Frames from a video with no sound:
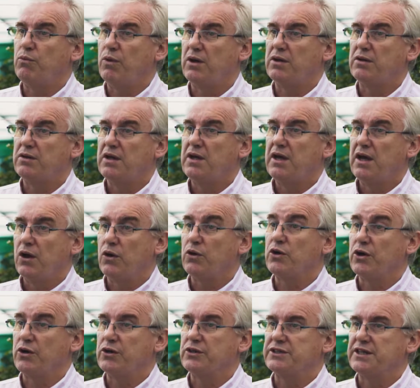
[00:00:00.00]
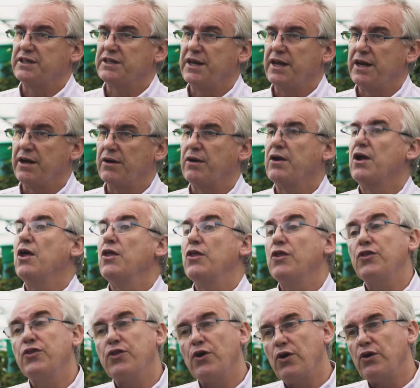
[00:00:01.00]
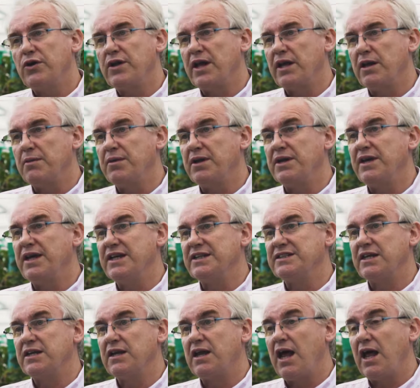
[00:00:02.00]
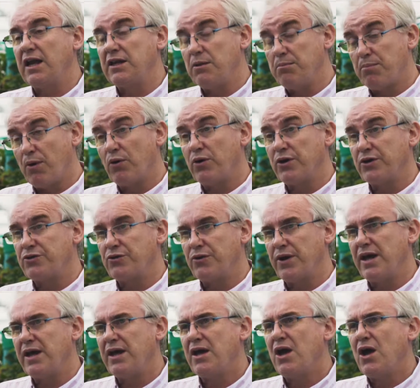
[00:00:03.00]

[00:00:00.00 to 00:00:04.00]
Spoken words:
what occurs in here. The third element is a laboratory